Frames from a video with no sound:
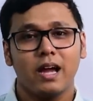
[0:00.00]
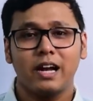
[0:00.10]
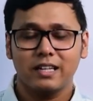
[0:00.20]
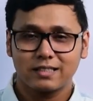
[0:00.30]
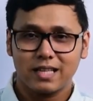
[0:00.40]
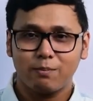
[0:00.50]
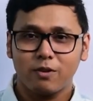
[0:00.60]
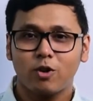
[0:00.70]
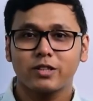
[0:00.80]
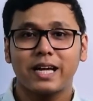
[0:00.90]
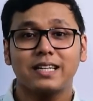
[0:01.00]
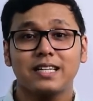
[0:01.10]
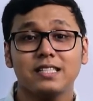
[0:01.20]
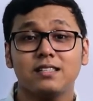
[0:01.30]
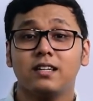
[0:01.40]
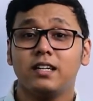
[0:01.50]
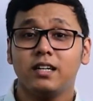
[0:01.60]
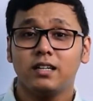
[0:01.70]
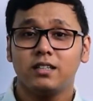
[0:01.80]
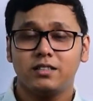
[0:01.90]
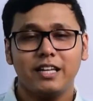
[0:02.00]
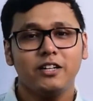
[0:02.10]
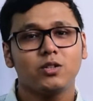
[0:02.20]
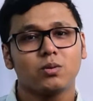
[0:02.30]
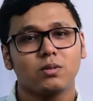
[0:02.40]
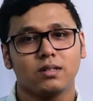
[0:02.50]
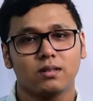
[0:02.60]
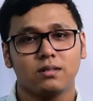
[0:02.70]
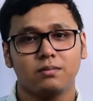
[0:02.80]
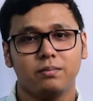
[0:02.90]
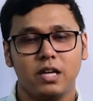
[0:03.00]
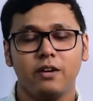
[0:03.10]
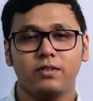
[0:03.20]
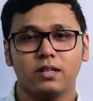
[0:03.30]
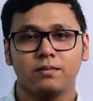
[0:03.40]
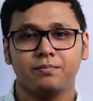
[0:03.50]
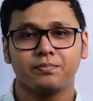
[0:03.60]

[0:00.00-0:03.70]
An example for that is territorial behavior.